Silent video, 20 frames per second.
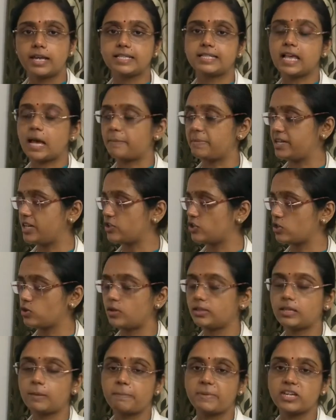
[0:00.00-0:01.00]

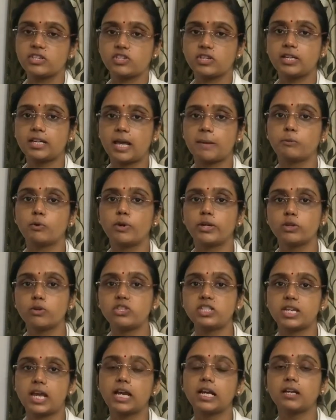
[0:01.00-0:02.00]
examination on the
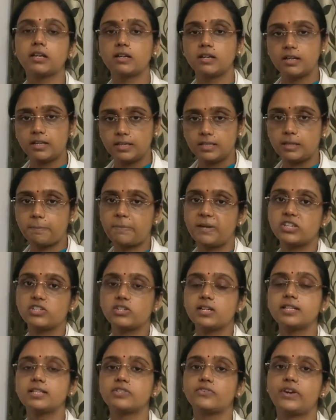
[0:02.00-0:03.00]
patient. I am going to check
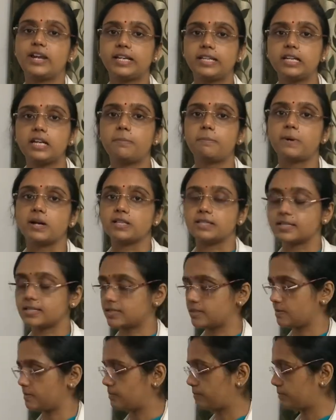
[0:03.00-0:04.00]
his radial pulse.